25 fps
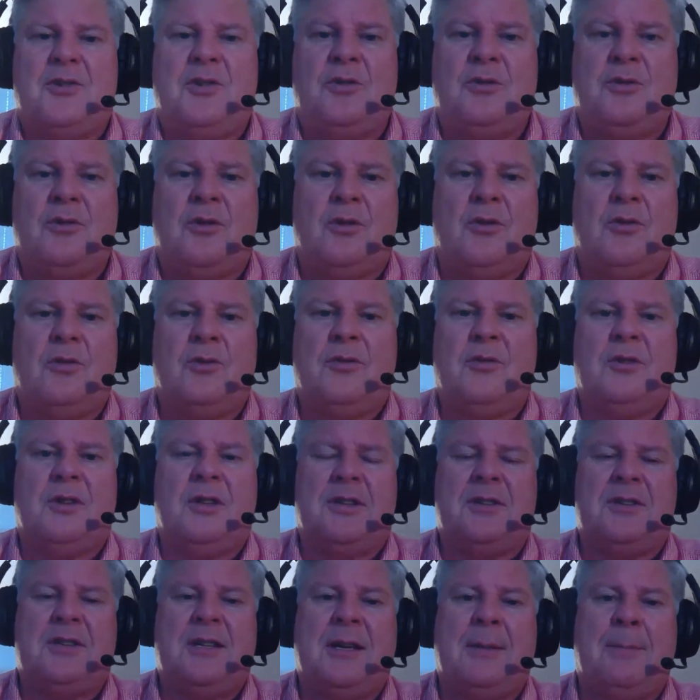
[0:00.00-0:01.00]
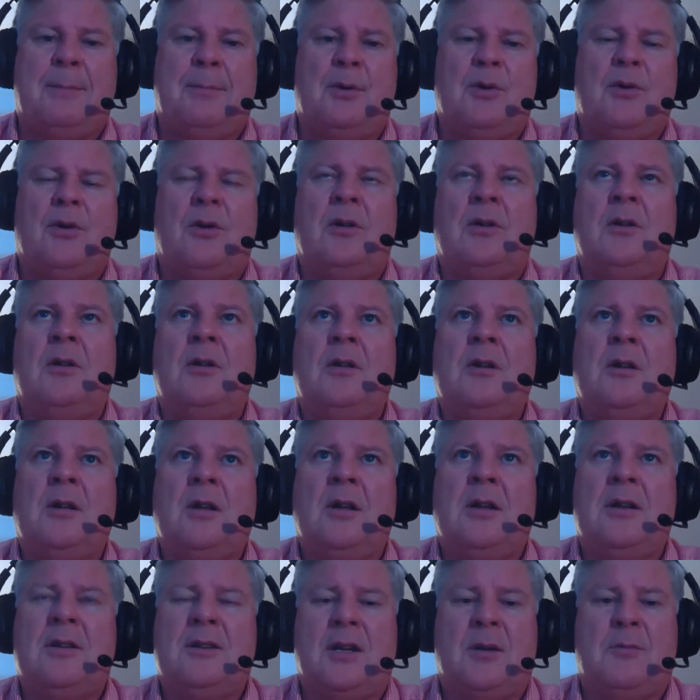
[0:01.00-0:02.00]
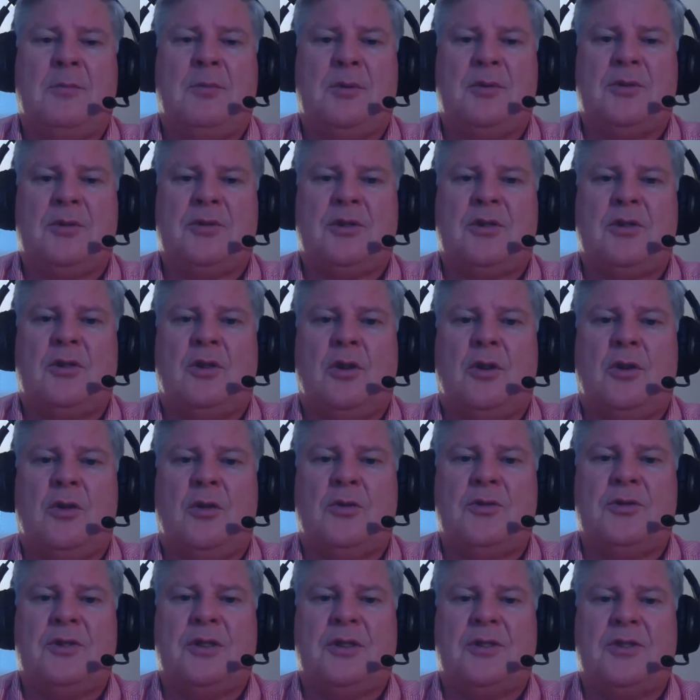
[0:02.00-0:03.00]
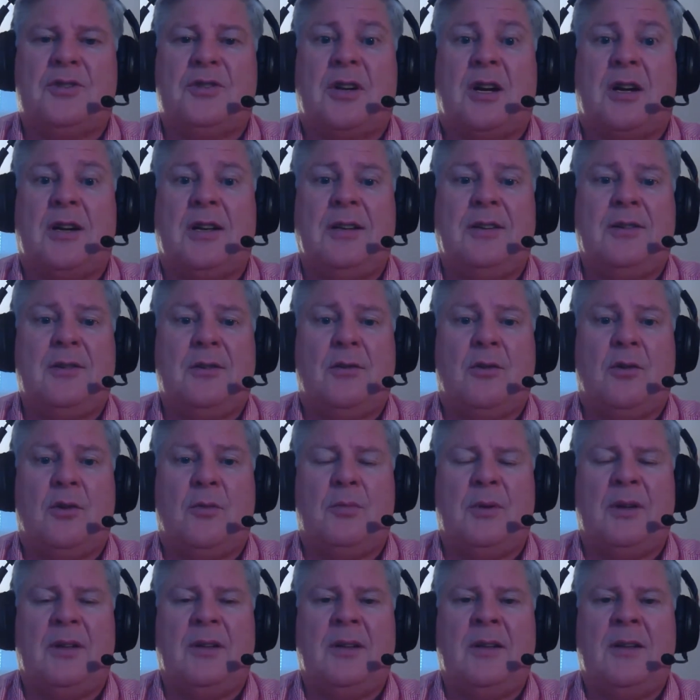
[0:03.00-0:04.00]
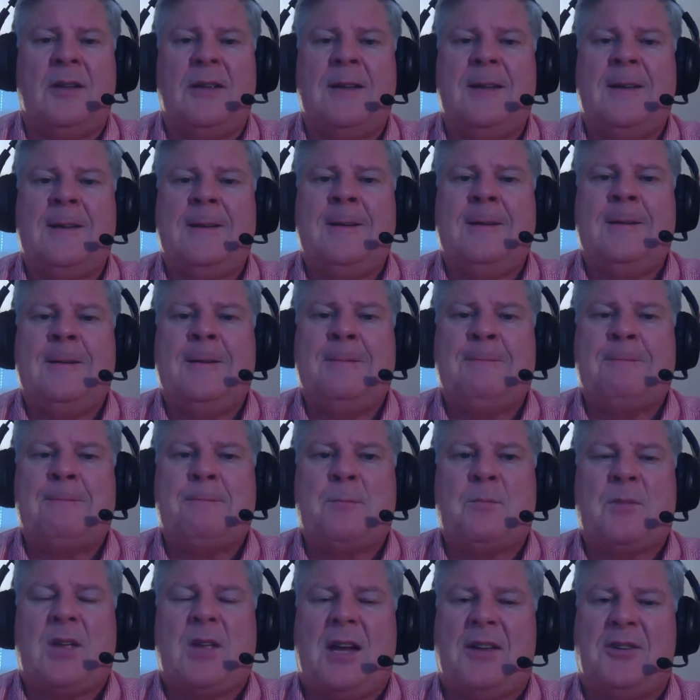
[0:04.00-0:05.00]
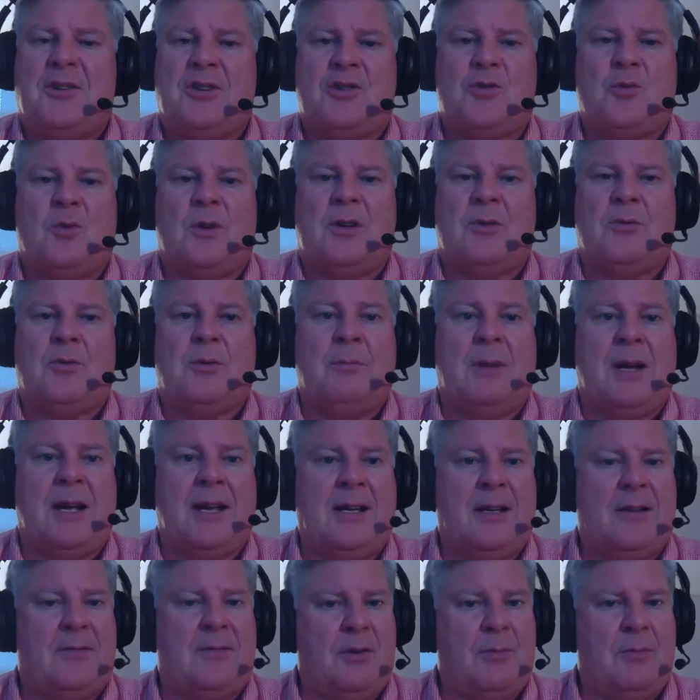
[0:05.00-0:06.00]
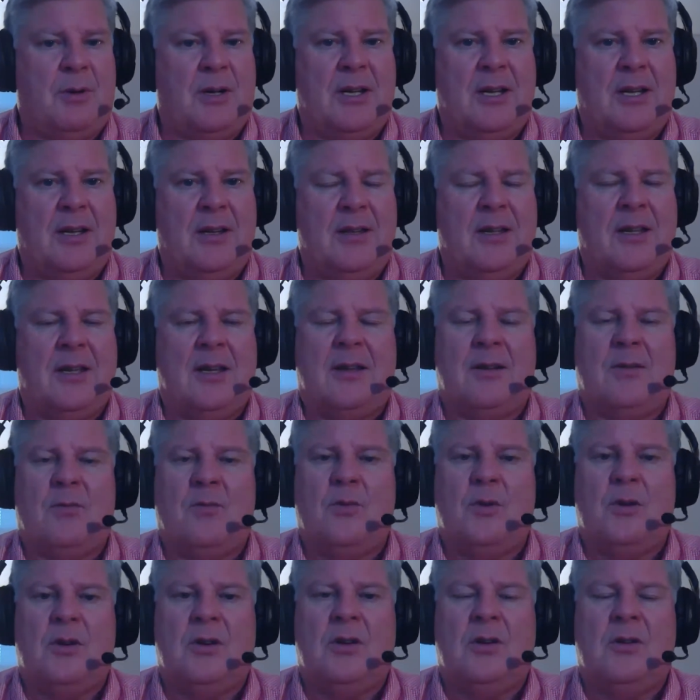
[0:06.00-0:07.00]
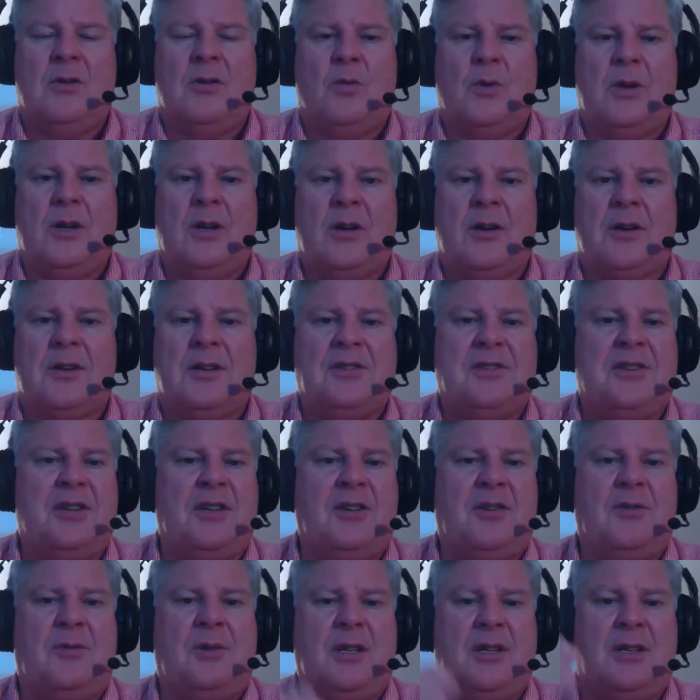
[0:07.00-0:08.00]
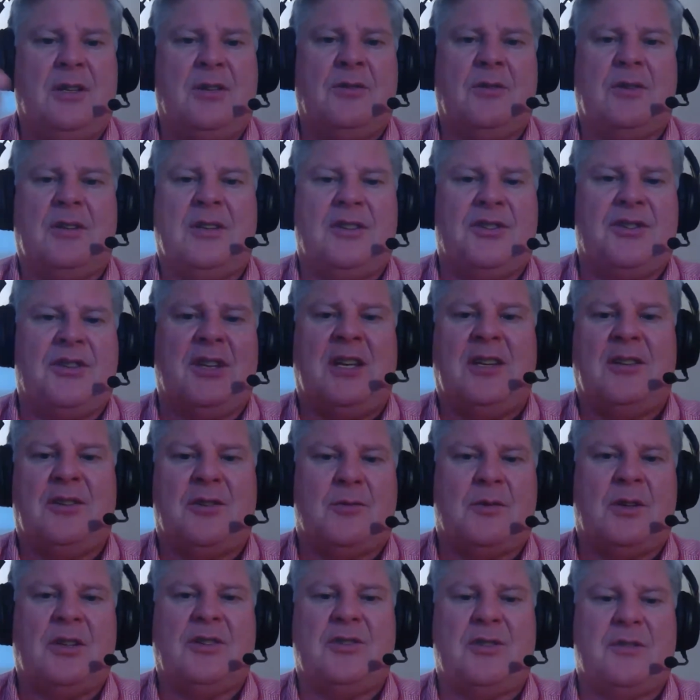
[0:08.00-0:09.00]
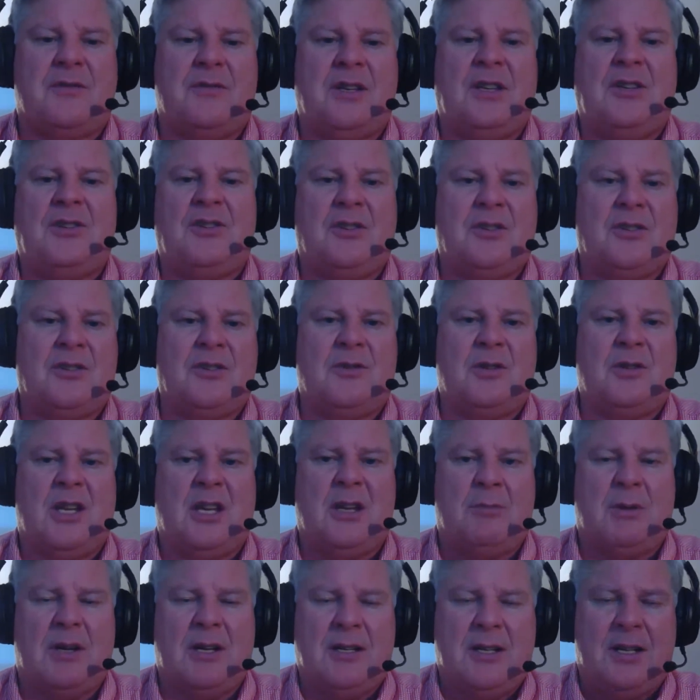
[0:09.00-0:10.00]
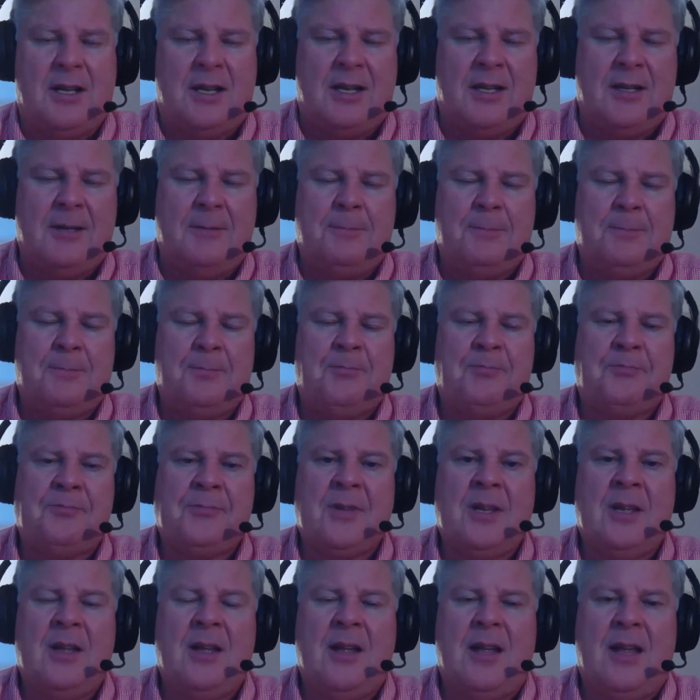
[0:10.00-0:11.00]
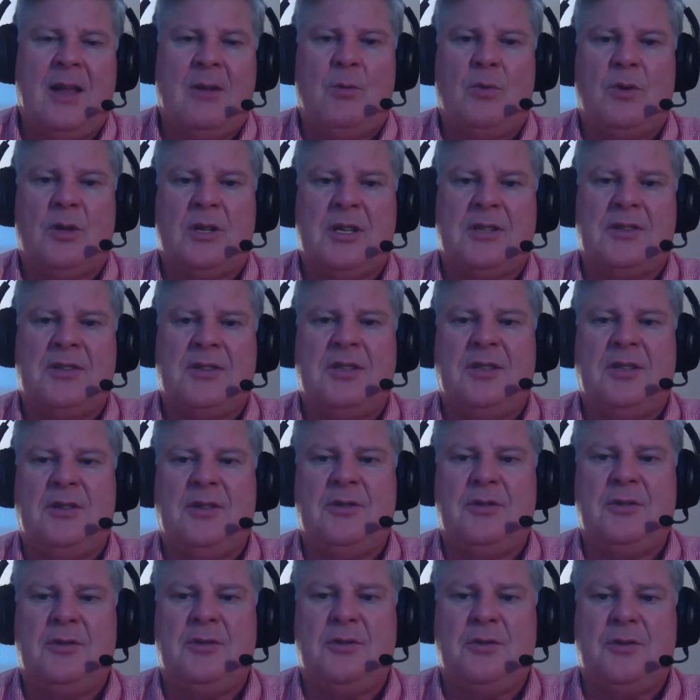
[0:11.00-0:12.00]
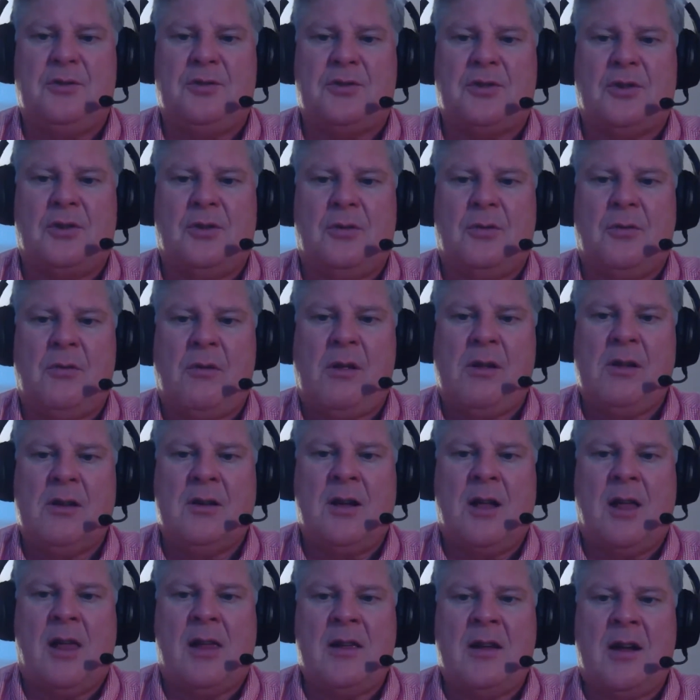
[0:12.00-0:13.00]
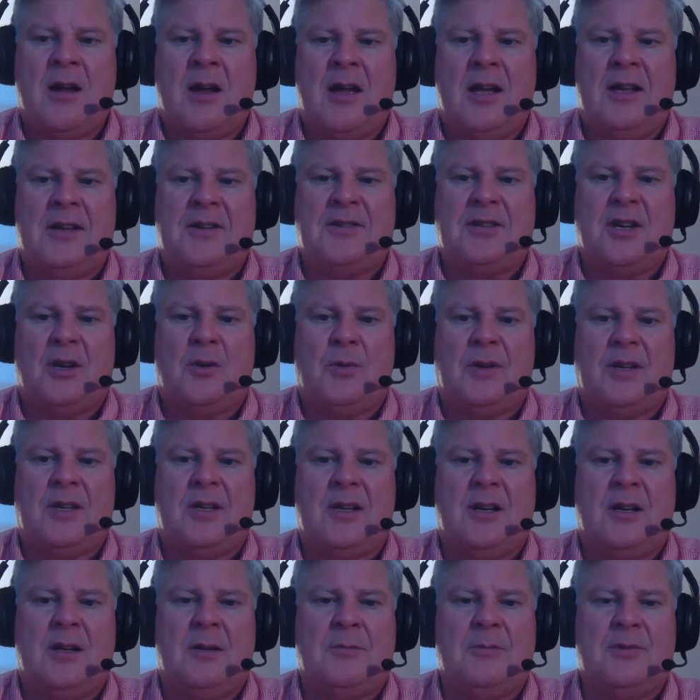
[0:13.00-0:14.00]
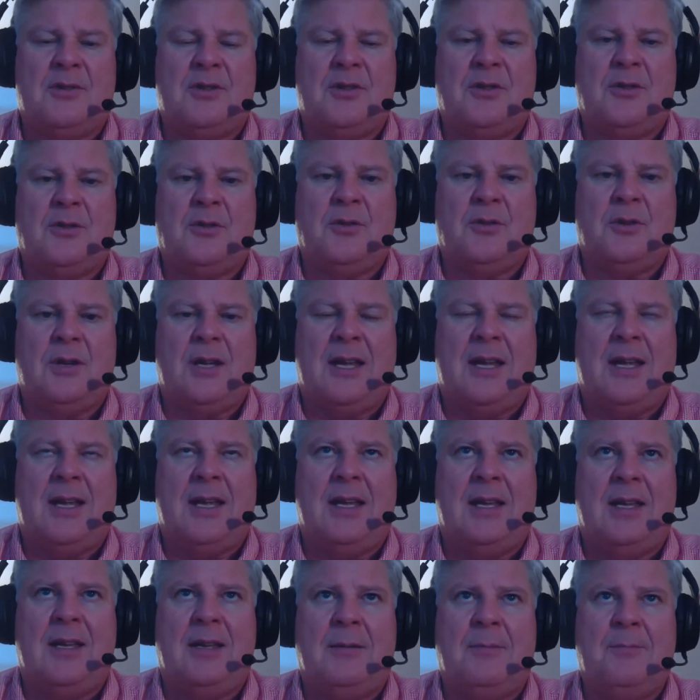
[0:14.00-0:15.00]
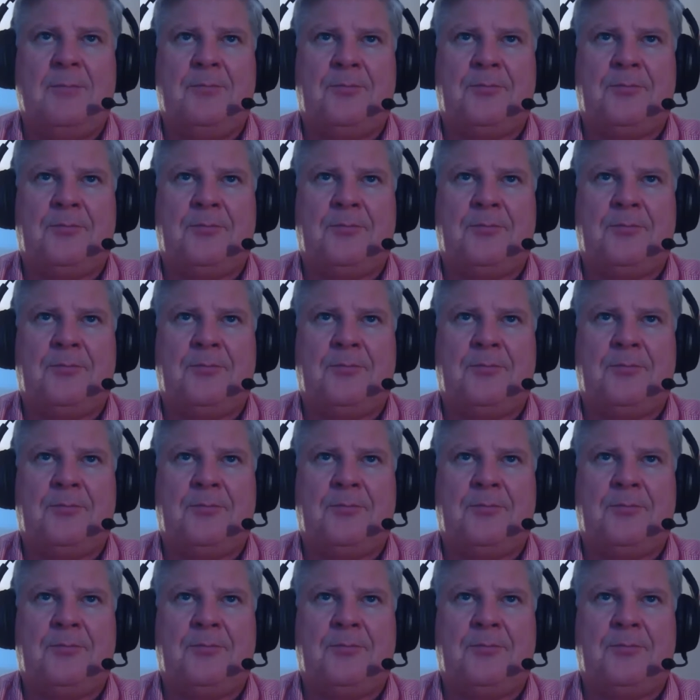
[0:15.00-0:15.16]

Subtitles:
you know, the temples are closed. They're starting to open. I just want to remind everybody that we are continuing to extend the reservations day by day, and we'll continue to do so until we come to a